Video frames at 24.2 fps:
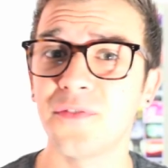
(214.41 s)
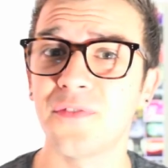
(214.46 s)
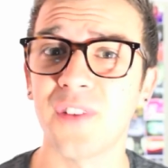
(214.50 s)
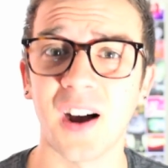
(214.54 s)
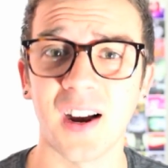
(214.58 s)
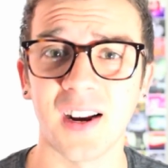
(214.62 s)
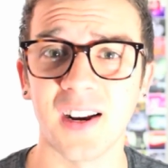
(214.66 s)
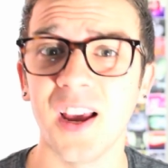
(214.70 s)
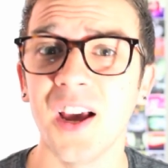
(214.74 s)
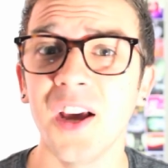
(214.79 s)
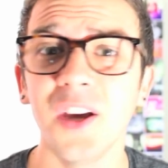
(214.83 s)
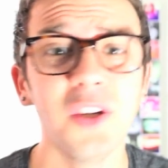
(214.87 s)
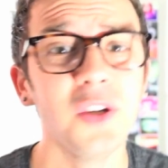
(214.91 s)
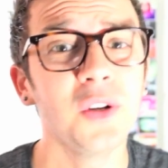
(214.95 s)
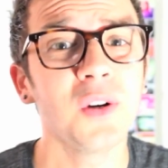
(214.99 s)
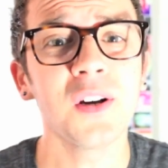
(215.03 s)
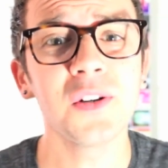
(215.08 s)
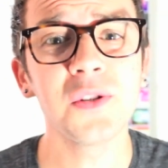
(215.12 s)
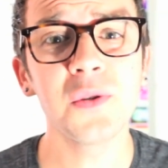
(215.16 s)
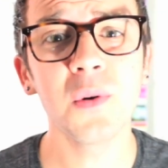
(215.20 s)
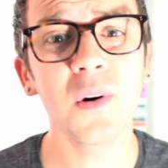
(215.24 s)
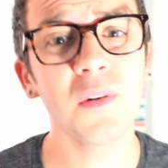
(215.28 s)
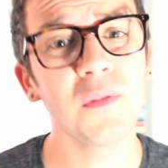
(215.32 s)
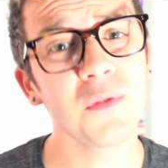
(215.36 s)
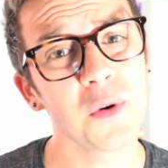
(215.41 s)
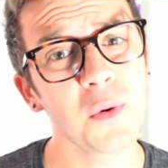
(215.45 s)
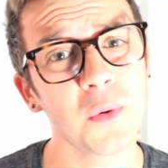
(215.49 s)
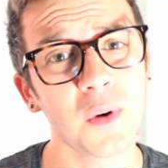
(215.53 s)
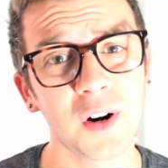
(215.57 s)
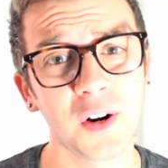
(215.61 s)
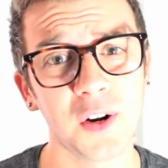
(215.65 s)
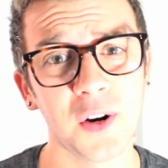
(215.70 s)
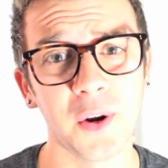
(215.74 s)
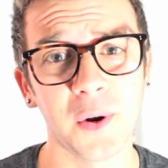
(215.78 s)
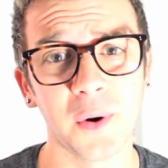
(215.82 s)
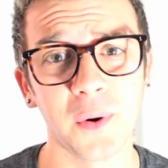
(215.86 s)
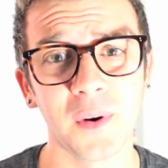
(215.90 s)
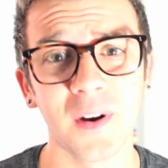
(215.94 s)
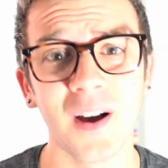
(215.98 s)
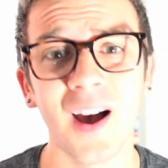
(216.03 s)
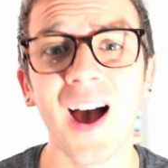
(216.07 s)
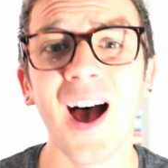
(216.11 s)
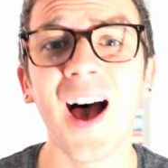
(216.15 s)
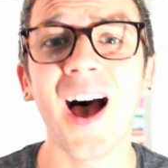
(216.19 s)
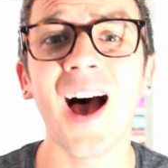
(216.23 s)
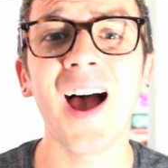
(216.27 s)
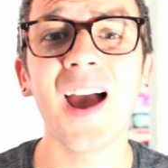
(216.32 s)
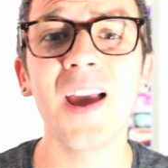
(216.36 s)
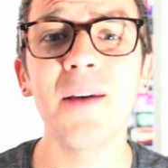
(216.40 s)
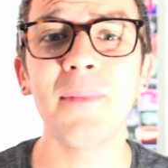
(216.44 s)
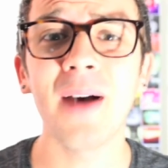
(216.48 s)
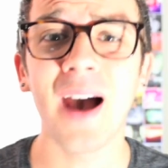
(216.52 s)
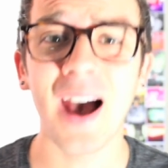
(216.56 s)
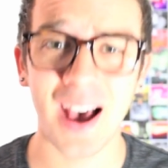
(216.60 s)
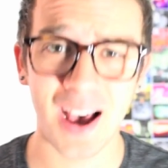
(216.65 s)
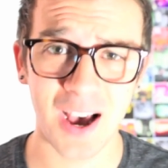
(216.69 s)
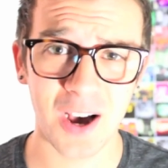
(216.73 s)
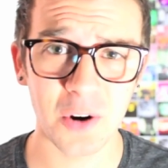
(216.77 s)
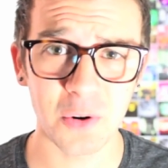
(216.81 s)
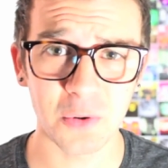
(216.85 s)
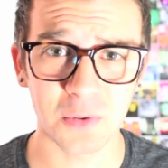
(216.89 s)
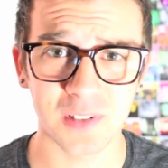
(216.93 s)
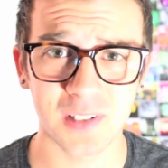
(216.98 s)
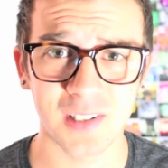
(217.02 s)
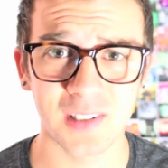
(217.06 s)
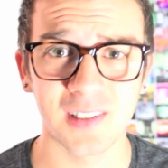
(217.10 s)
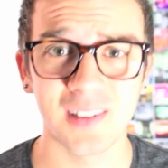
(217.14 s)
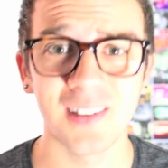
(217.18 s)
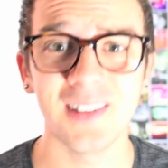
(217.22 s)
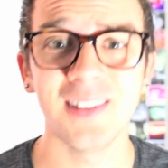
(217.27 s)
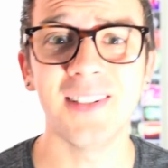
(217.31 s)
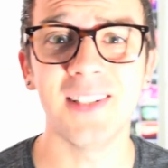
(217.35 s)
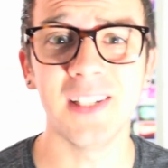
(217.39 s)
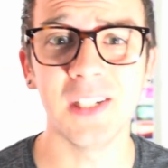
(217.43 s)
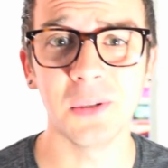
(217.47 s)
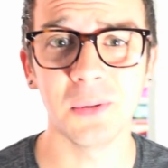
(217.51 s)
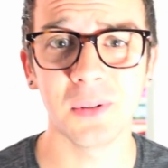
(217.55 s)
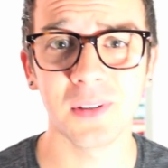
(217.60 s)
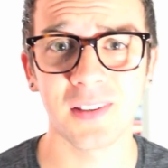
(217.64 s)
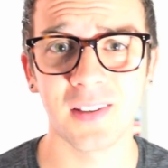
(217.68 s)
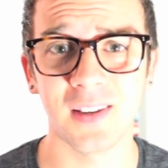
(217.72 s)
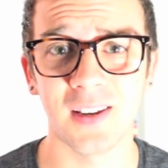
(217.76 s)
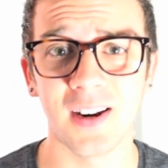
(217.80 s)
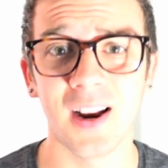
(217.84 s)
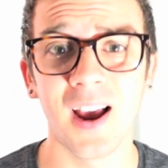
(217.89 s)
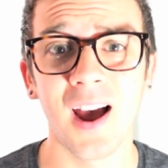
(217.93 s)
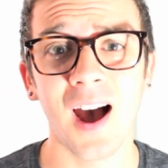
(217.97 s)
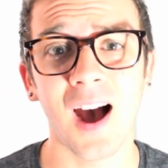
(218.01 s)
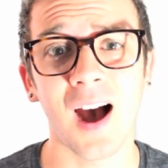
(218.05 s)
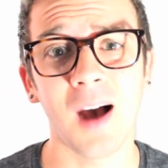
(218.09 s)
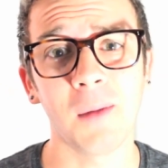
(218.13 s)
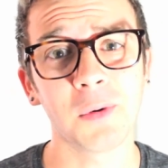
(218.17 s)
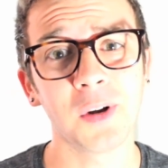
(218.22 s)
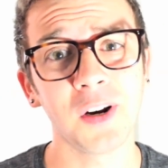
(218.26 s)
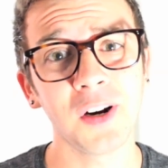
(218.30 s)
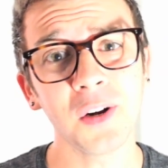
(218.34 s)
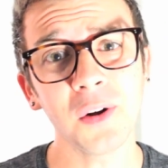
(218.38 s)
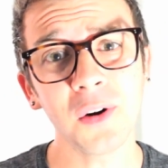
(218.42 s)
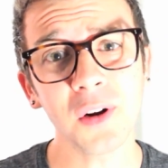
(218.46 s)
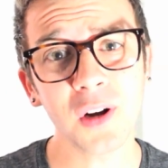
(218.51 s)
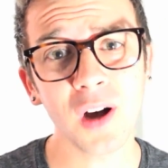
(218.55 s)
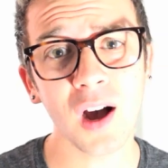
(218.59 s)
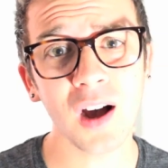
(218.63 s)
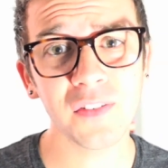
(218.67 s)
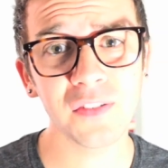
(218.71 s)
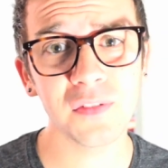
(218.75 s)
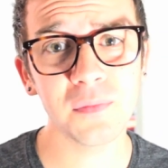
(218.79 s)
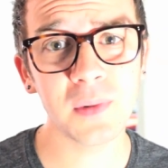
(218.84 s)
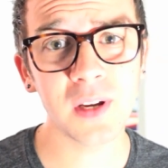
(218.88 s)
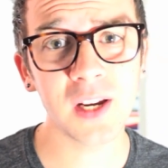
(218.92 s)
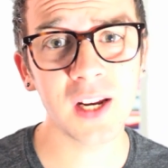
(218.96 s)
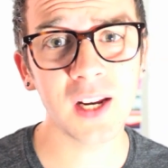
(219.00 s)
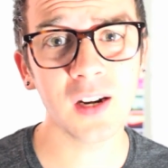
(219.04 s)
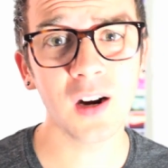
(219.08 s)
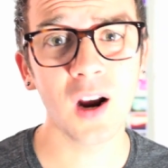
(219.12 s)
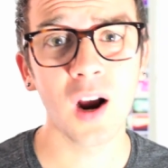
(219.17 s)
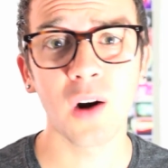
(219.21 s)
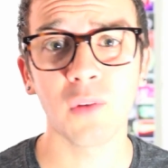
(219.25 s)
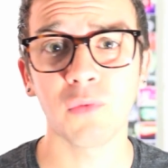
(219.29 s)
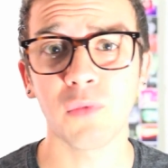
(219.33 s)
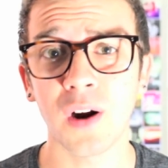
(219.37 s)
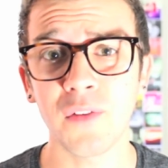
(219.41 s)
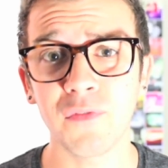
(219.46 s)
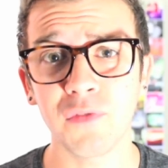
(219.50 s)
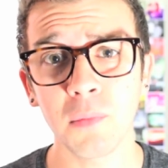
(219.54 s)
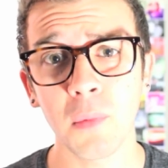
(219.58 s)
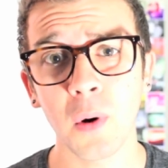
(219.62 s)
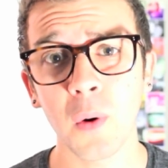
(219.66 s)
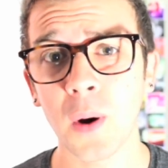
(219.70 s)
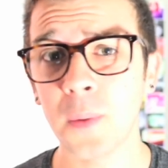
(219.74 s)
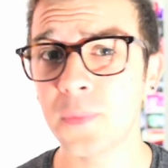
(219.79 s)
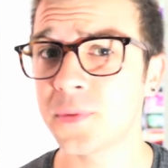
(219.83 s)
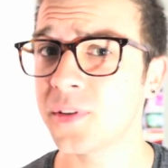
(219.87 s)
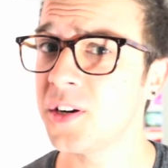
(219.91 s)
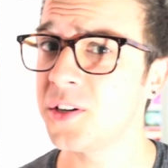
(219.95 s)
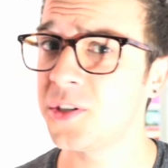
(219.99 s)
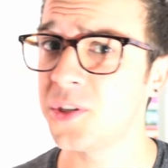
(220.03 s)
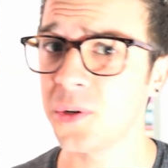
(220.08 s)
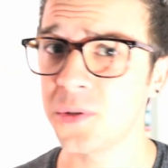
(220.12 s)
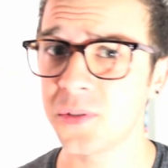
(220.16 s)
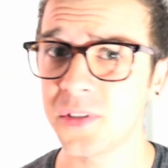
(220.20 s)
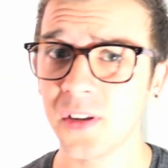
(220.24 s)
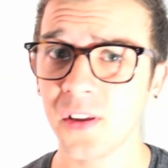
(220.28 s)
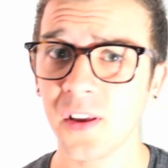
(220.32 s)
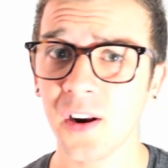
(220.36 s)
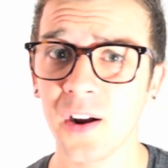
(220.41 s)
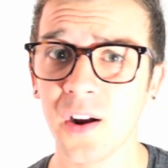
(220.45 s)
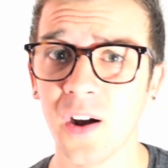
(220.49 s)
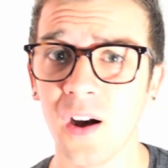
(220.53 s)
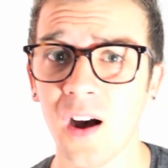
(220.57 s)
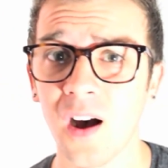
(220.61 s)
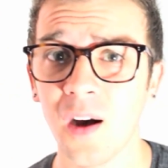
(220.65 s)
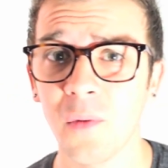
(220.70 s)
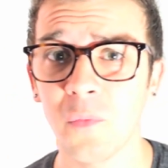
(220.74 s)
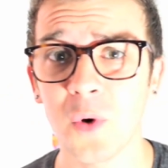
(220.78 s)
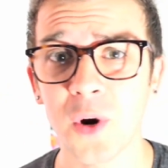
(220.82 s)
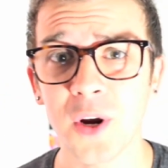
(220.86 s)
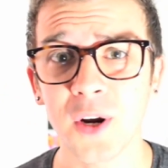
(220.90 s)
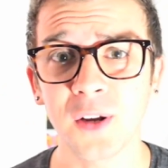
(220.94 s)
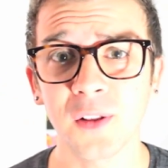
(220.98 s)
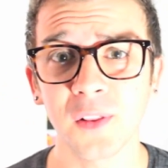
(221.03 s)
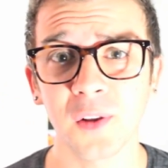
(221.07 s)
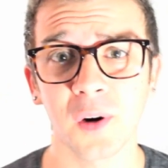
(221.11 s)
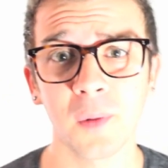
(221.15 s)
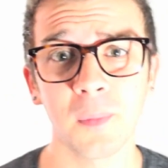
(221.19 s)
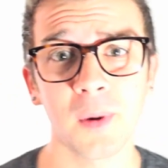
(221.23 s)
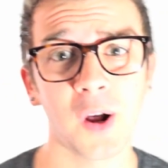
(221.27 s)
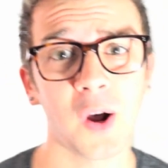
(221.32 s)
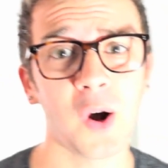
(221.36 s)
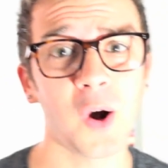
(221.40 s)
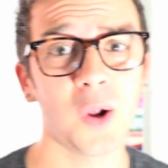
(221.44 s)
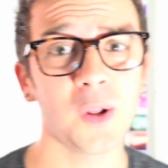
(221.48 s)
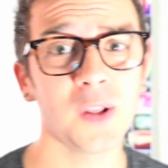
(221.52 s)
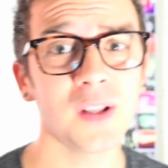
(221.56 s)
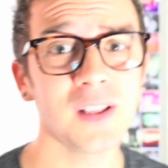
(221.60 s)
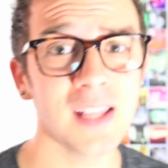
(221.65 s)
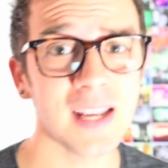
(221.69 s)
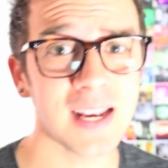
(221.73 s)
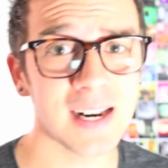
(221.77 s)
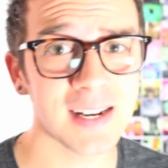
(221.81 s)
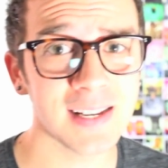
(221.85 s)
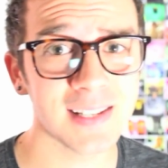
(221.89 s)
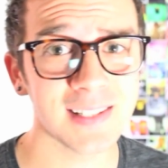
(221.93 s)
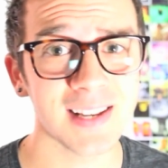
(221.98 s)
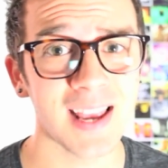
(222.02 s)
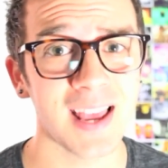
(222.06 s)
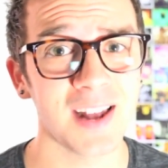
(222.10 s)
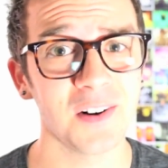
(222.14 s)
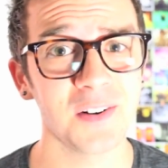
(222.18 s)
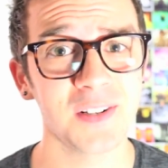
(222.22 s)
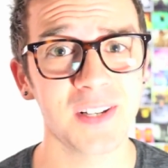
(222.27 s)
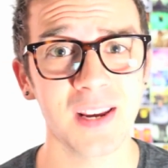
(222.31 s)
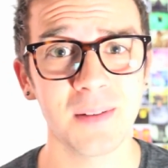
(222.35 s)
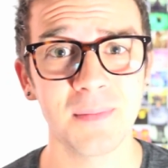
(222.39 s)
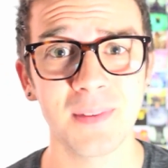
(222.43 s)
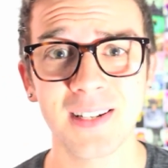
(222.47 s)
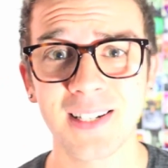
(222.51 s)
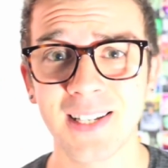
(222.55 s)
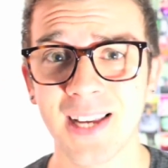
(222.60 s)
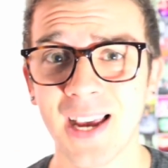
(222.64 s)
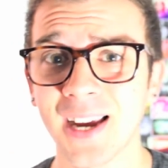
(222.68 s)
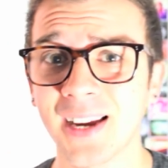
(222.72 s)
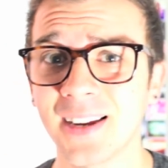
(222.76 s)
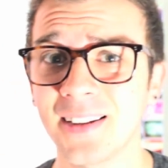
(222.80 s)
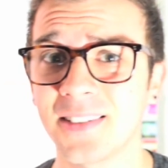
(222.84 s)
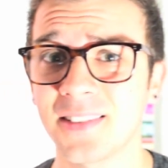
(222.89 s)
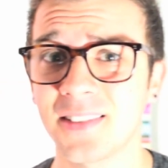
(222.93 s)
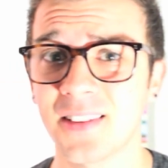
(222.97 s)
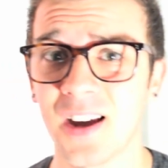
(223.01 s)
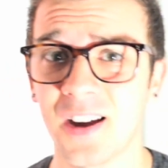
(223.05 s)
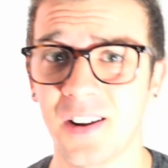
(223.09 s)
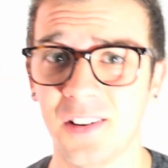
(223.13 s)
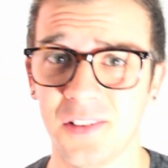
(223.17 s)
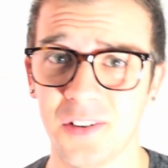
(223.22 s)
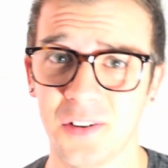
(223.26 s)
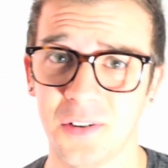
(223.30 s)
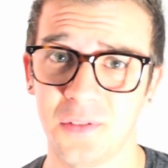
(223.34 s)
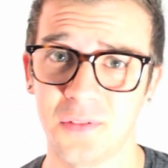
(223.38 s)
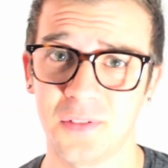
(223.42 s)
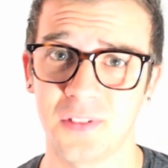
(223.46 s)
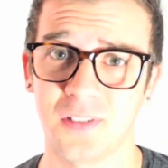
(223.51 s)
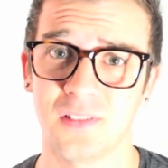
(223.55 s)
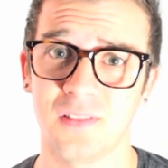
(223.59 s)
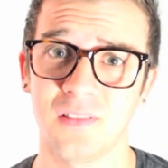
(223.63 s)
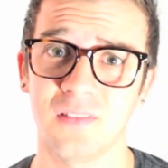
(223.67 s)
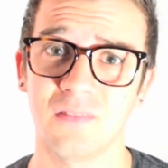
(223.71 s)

Fine, you guys do whatever you want to do. I'm out. Deal with it. I'm gonna go to Coffee Bean, right from my website, Joesdaily dot com, where you can learn about all the latest entertainment, tech, and style news.